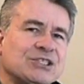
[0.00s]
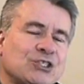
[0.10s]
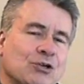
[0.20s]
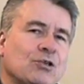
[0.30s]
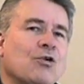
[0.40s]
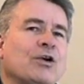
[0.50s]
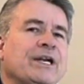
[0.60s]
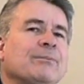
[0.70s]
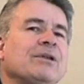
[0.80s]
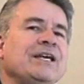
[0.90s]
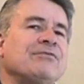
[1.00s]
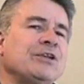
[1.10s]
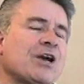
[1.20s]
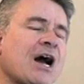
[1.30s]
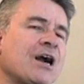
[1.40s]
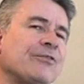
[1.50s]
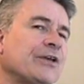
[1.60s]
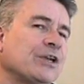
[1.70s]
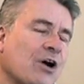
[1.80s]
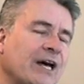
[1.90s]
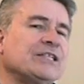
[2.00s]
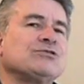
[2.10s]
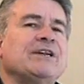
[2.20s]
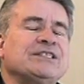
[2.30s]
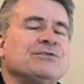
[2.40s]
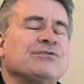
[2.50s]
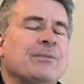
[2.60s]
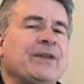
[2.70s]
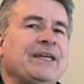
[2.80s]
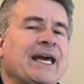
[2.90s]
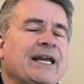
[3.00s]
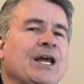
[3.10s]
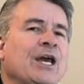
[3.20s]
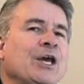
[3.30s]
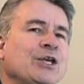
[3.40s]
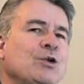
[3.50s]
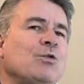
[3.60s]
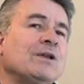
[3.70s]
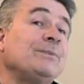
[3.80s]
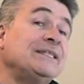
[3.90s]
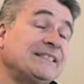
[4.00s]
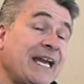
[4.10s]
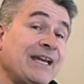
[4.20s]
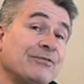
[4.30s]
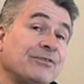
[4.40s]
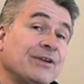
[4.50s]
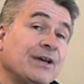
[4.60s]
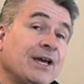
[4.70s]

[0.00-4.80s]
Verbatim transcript: is your Lord and believe in your heart that God has risen from the dead, you will be saved.